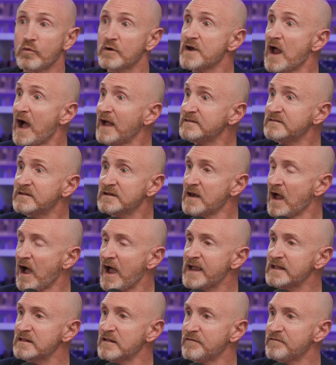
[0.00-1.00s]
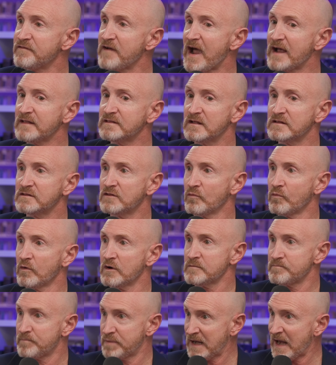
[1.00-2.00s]
We're not denying the fact that the
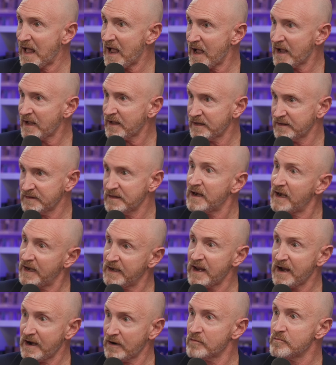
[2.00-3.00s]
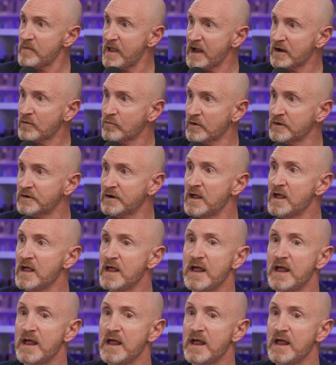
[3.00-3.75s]
word plach, an Aramaic word,